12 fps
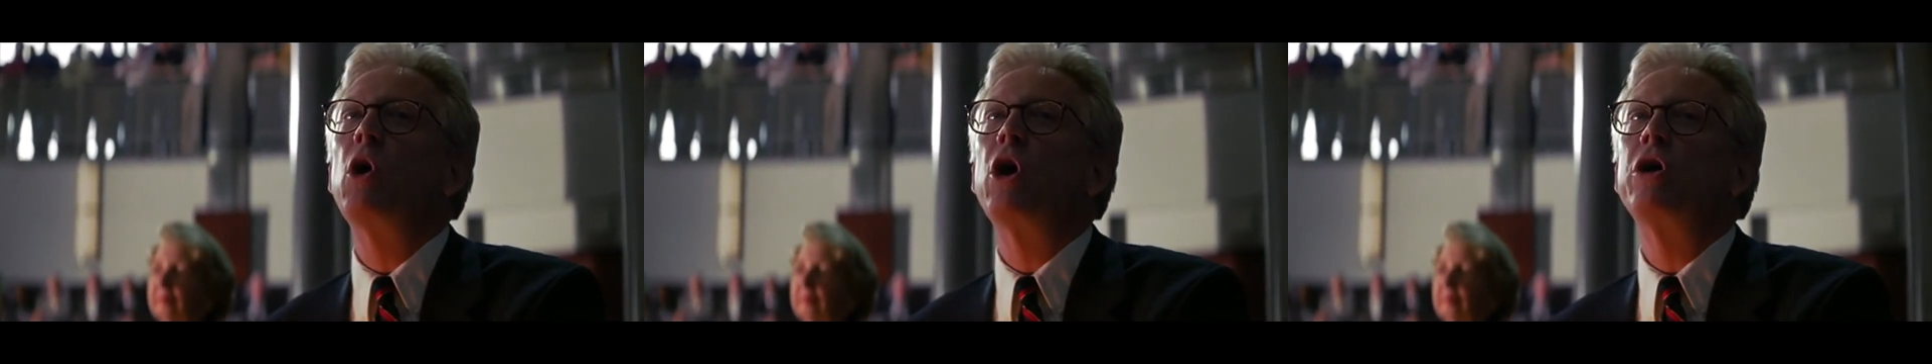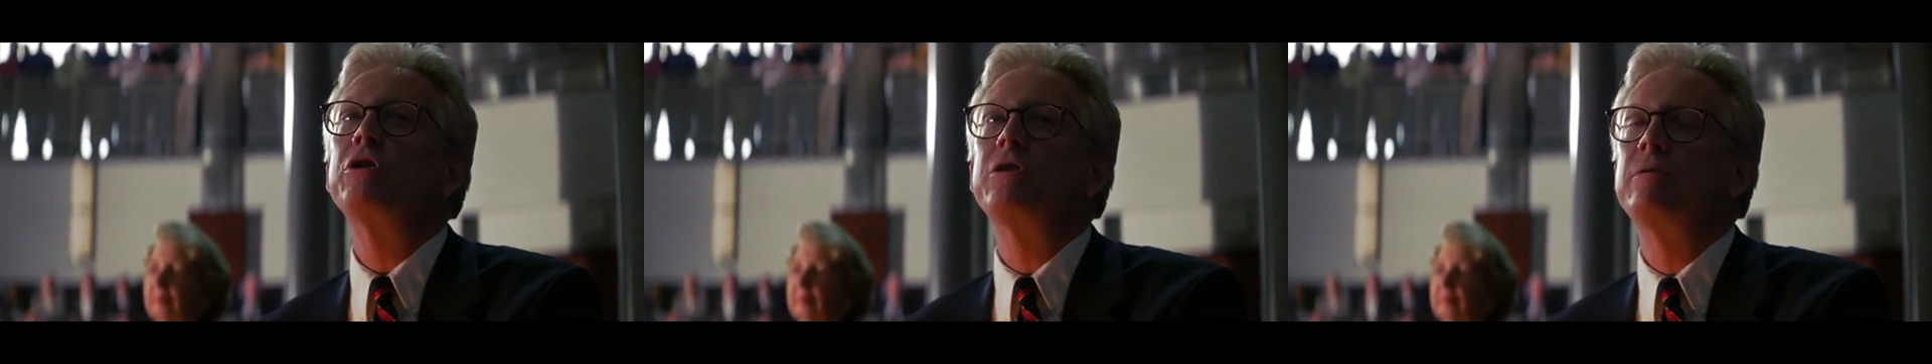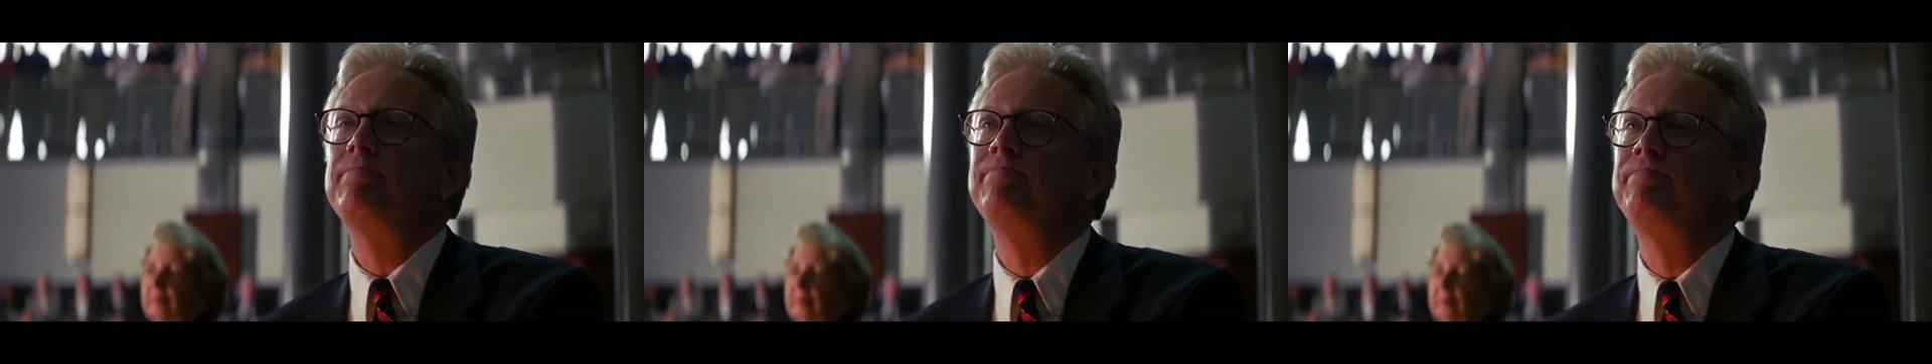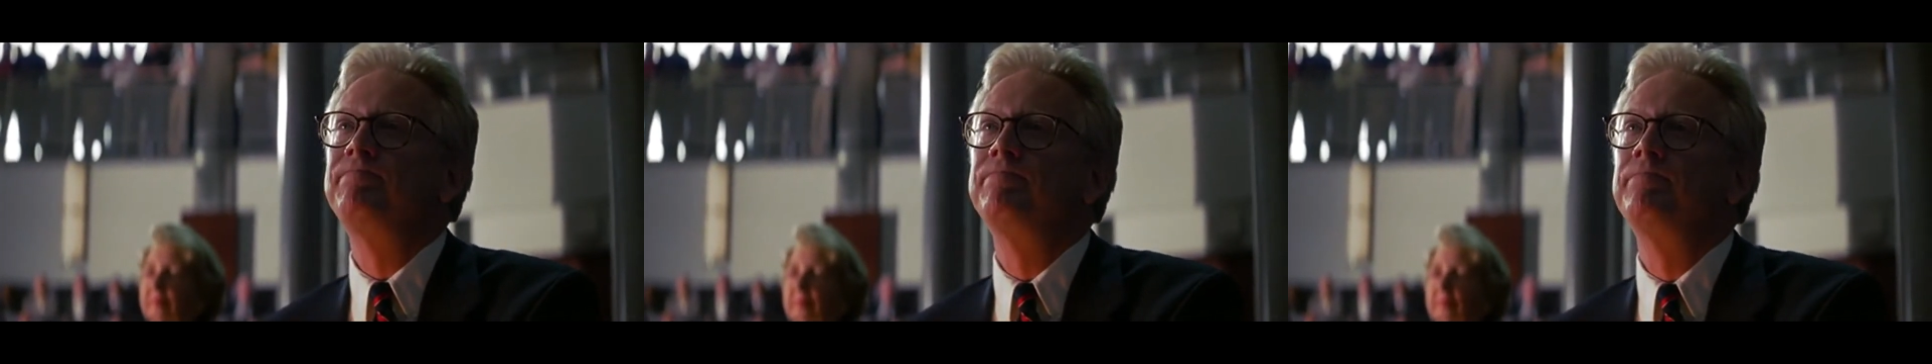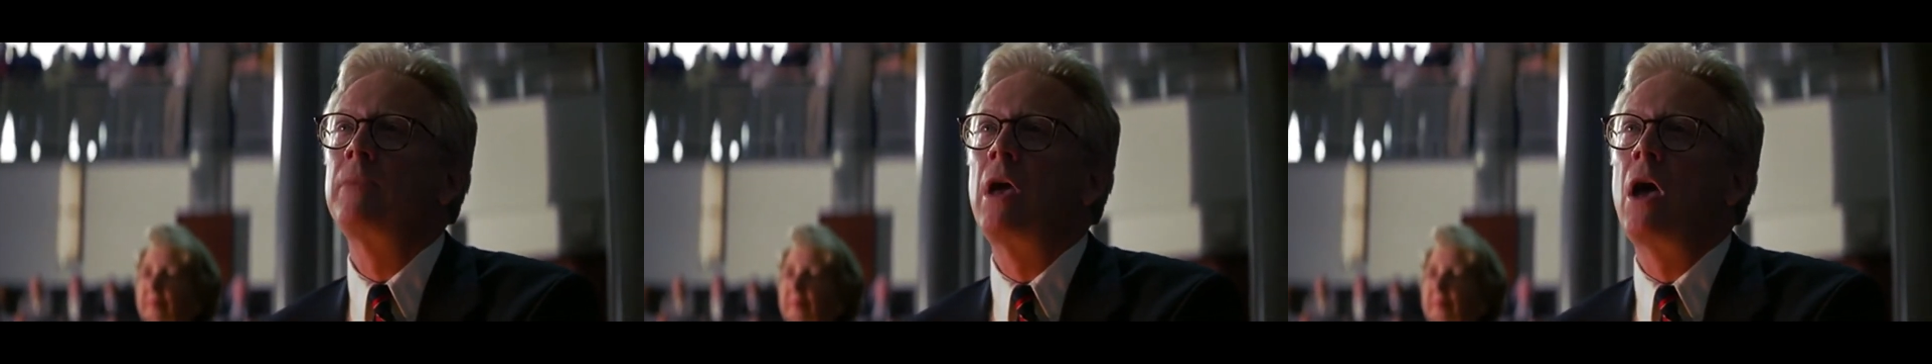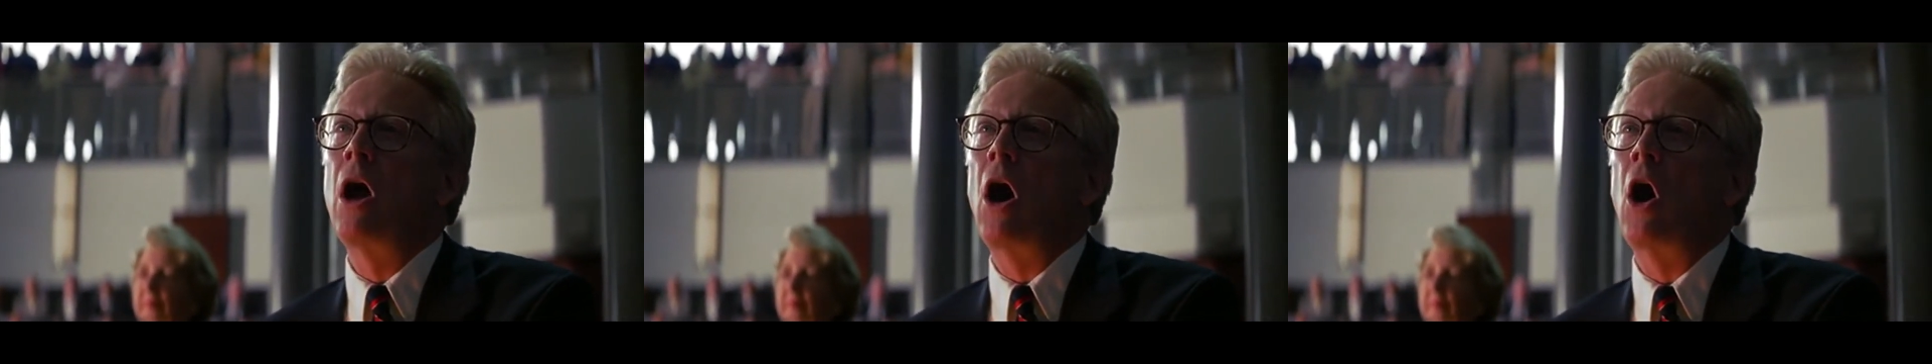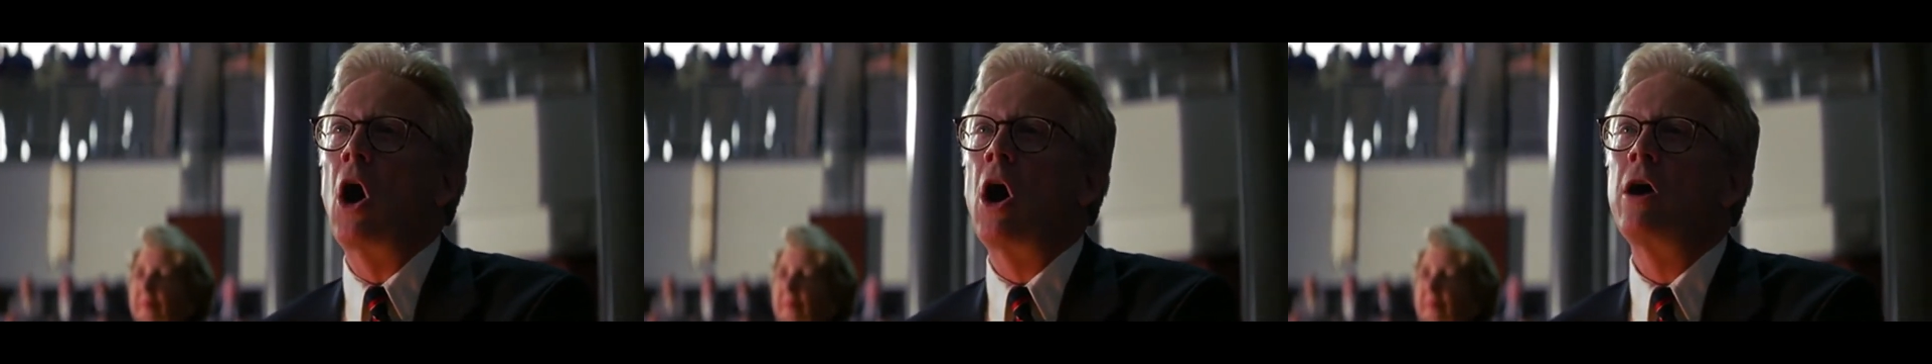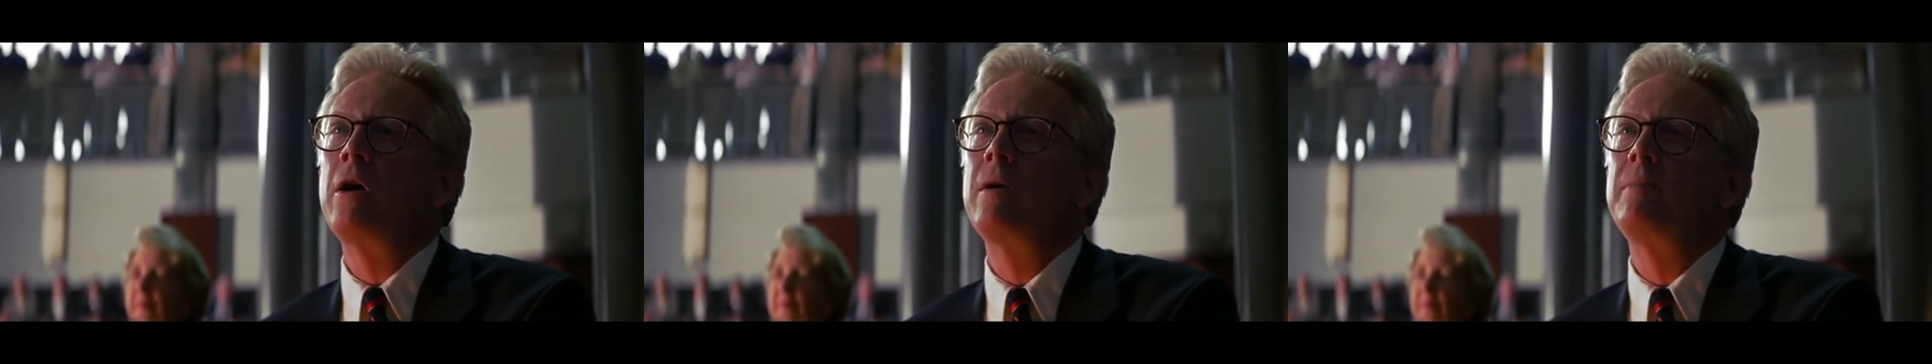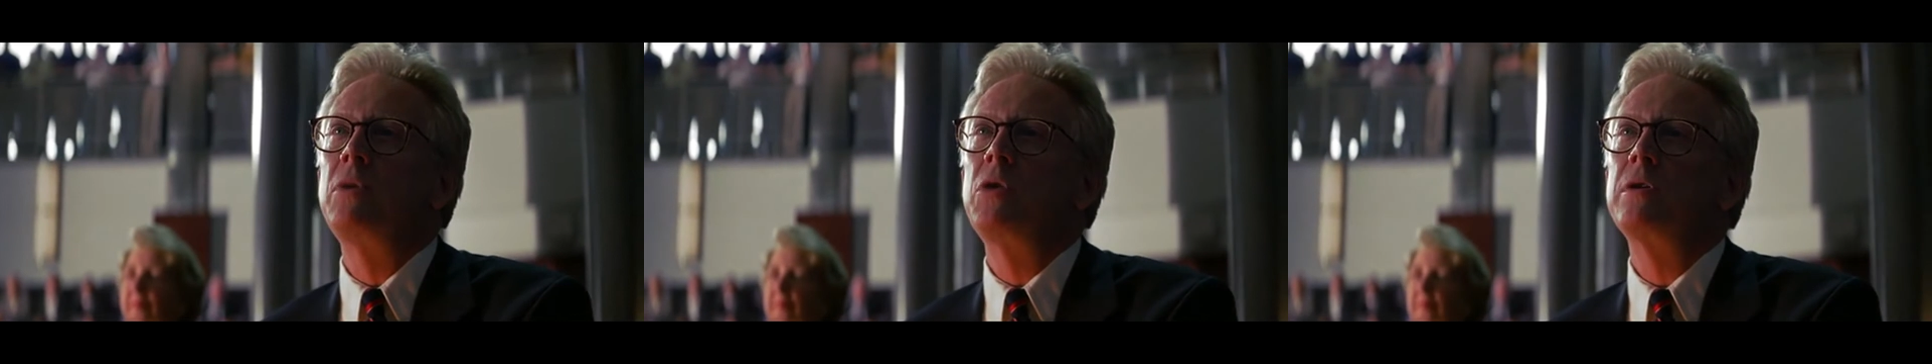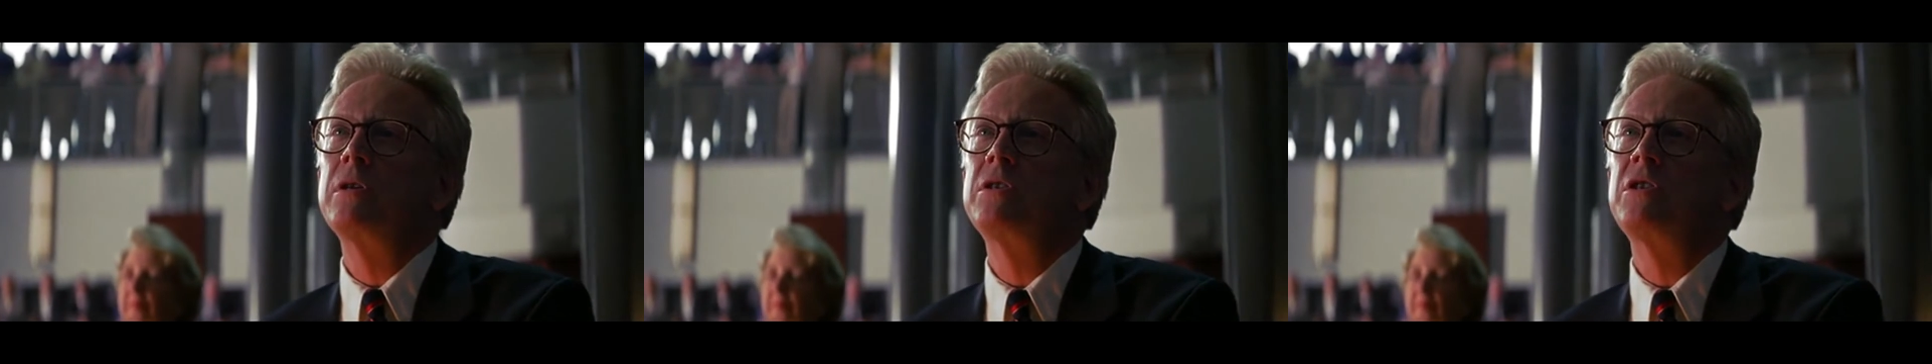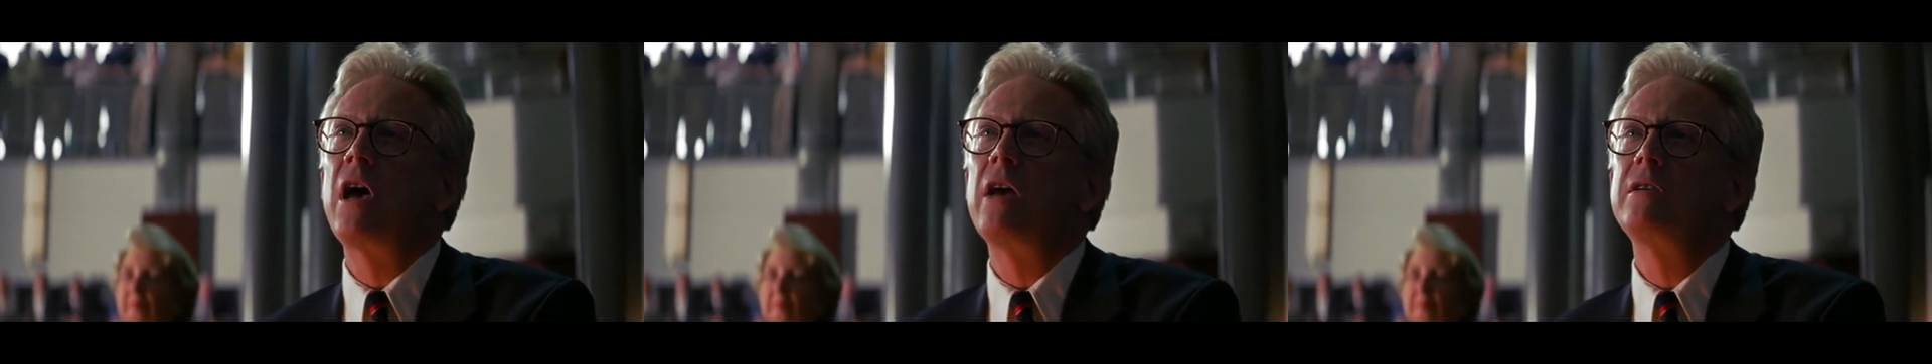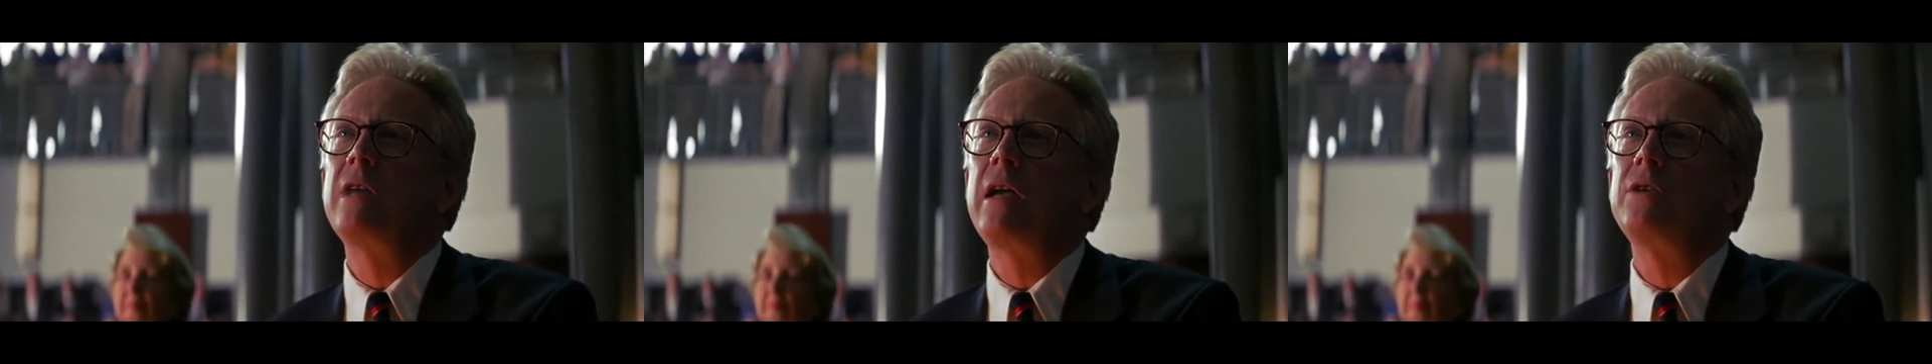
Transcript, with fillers: small role, his goal in the film is to make the Mutant